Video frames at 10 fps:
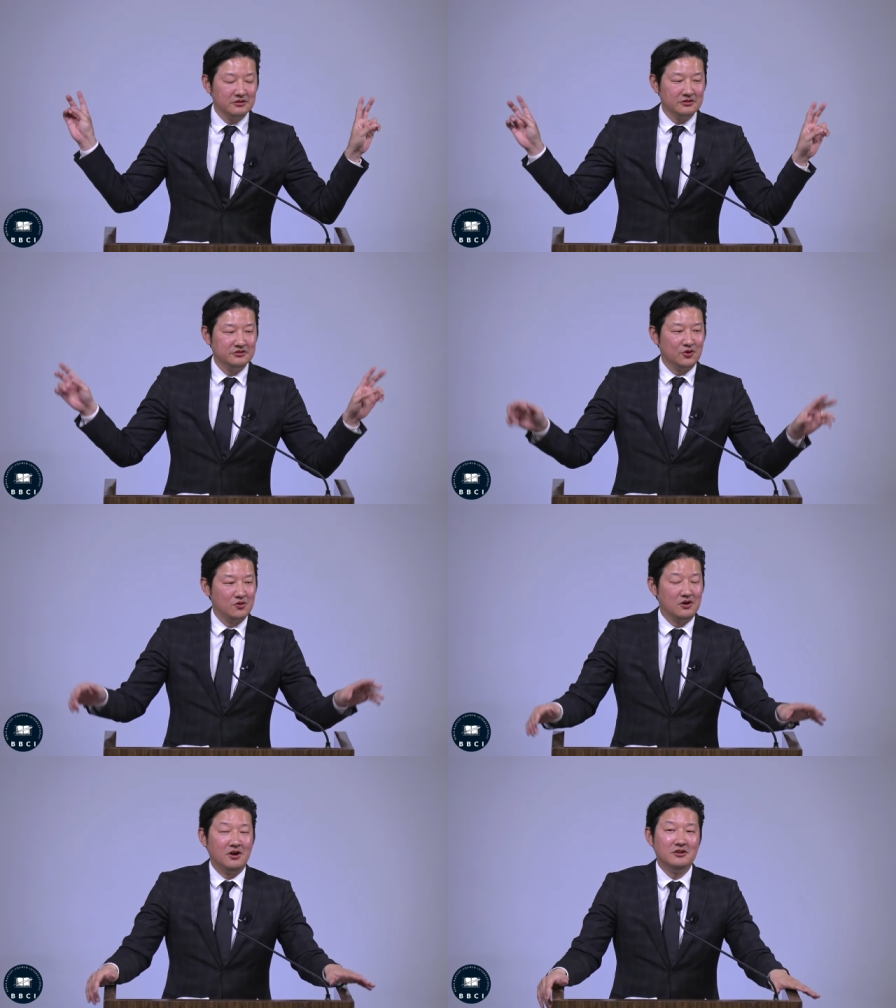so
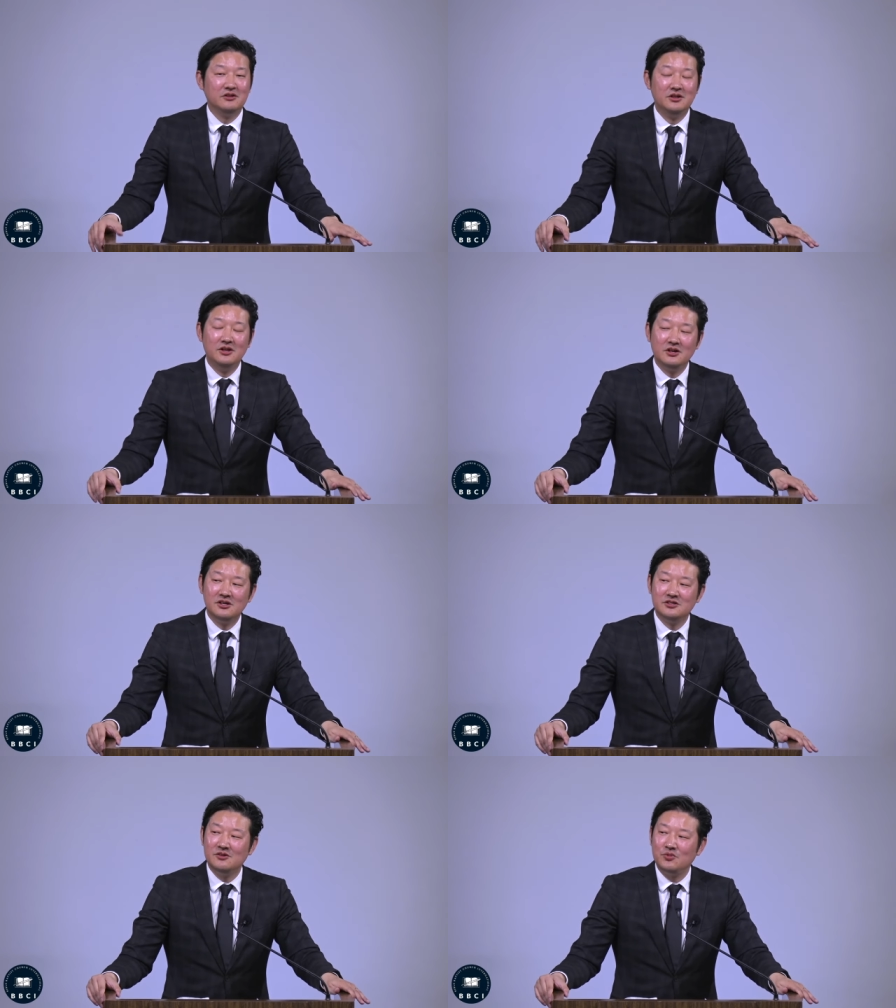called,
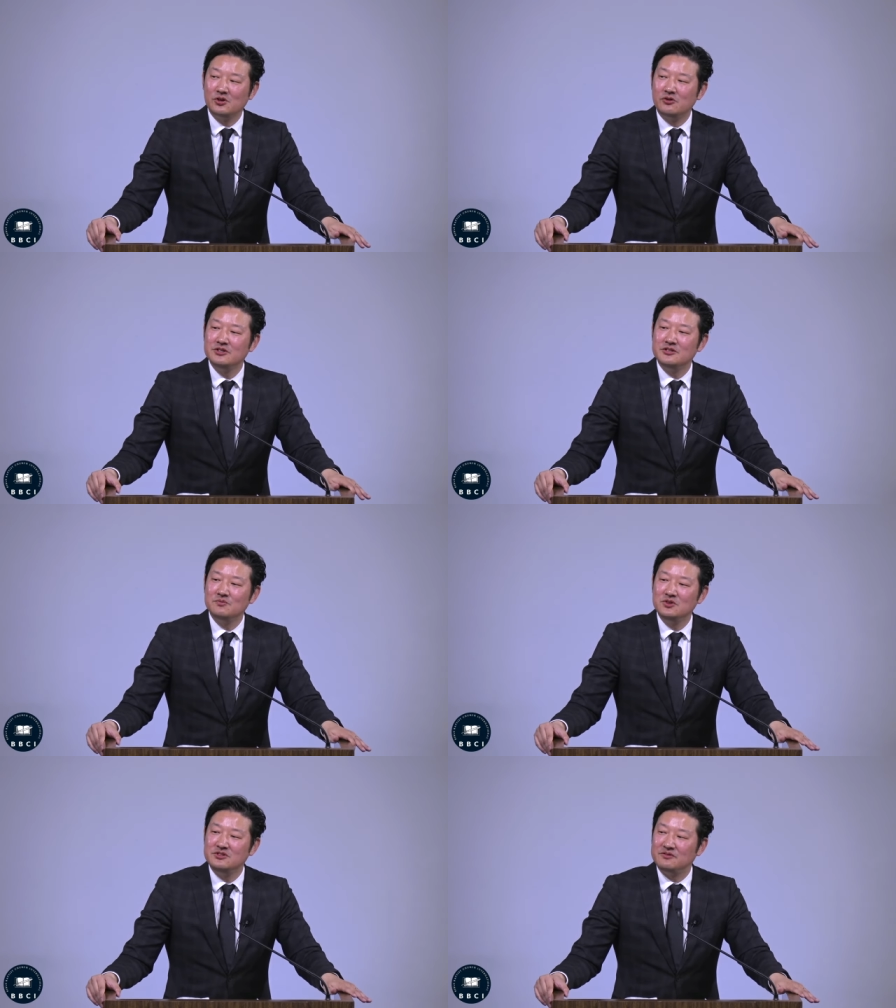contemporary Christian
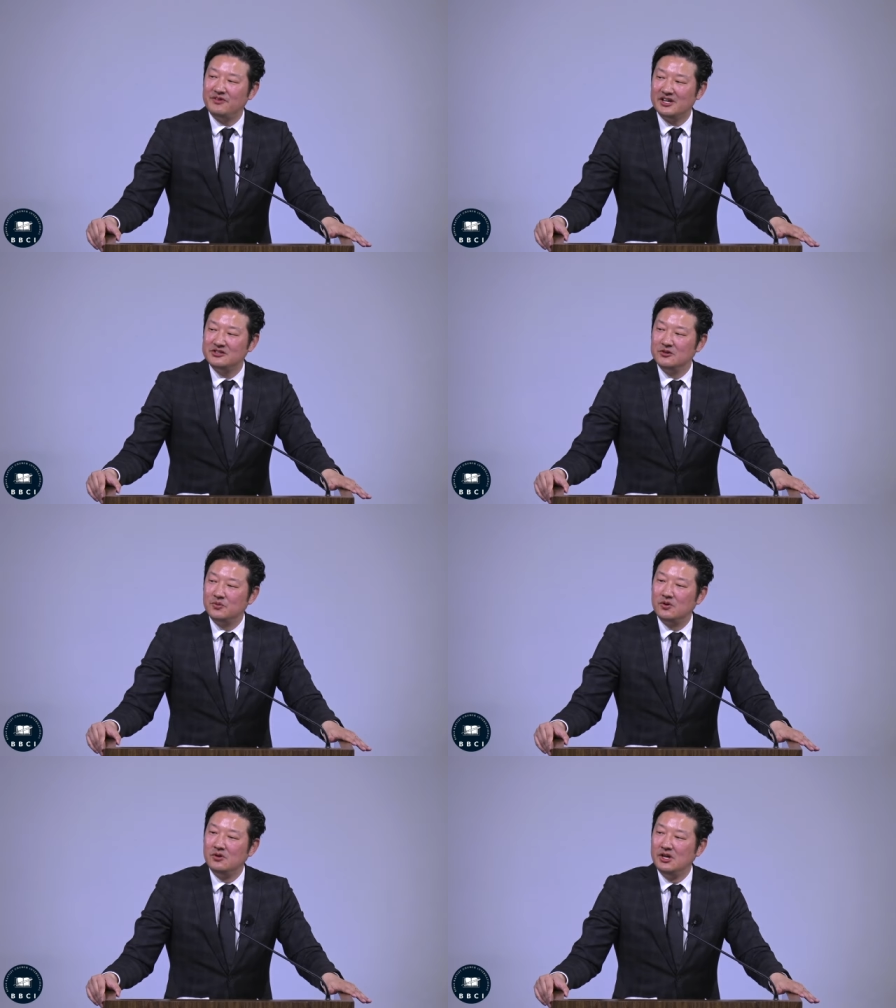music
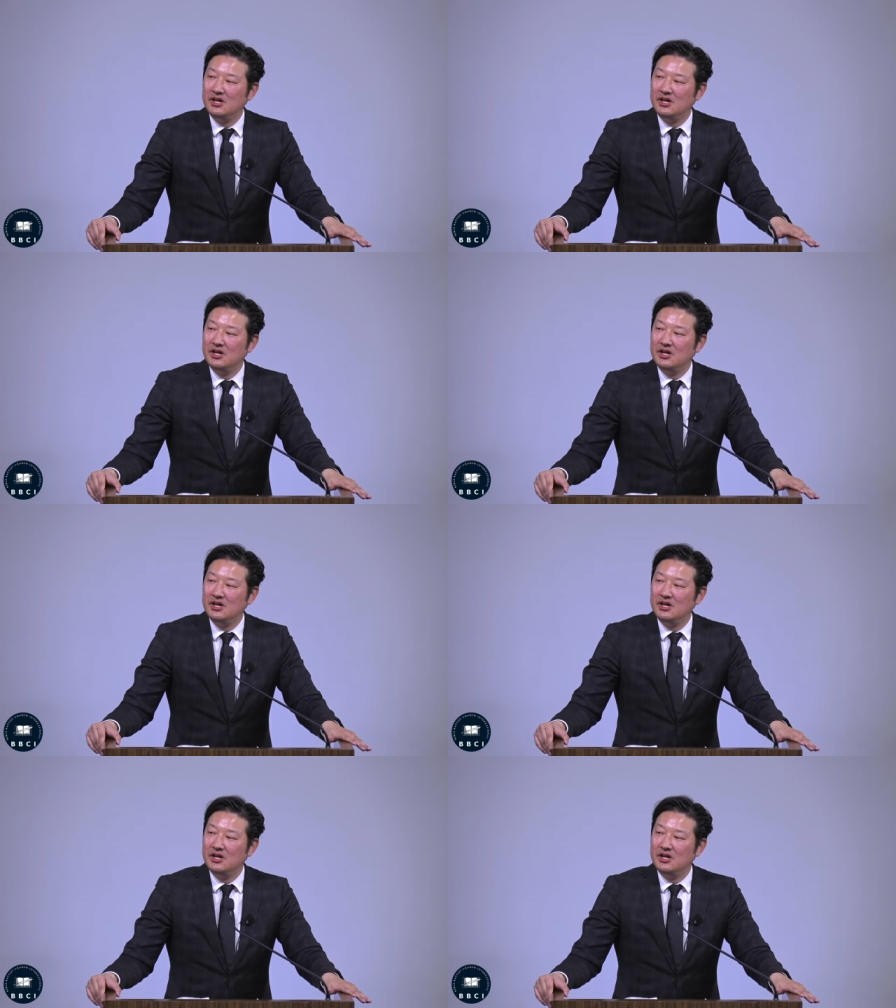festival,